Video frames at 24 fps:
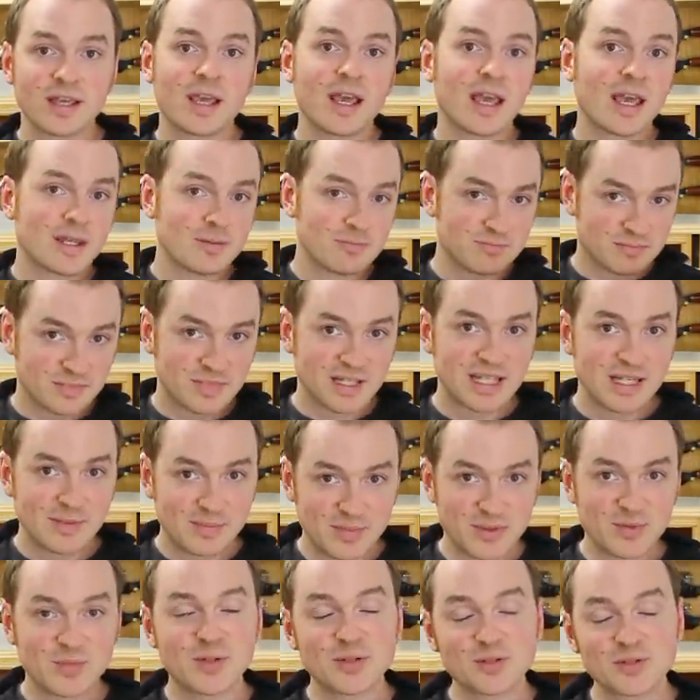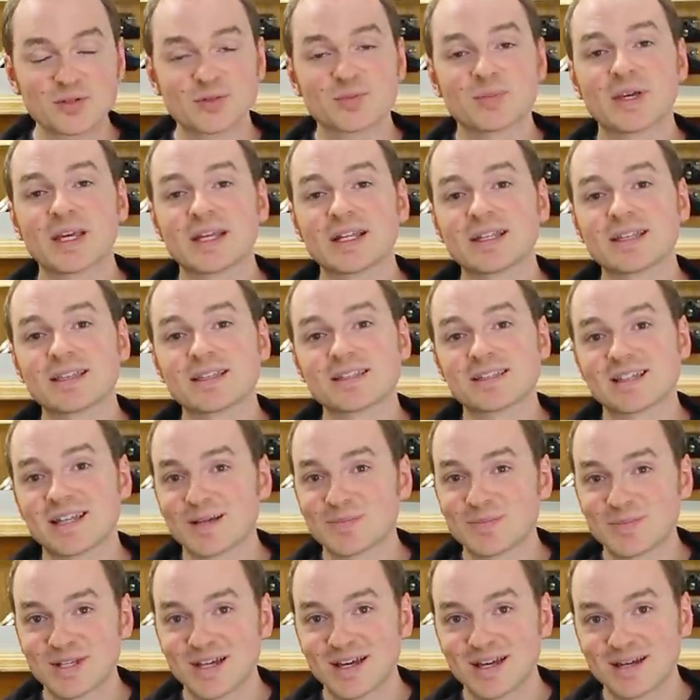and keep the bills paid at the
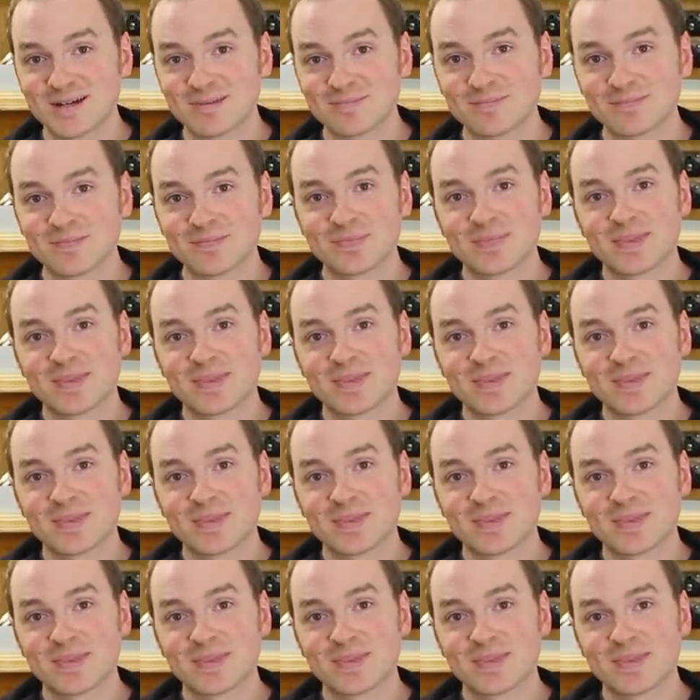same time.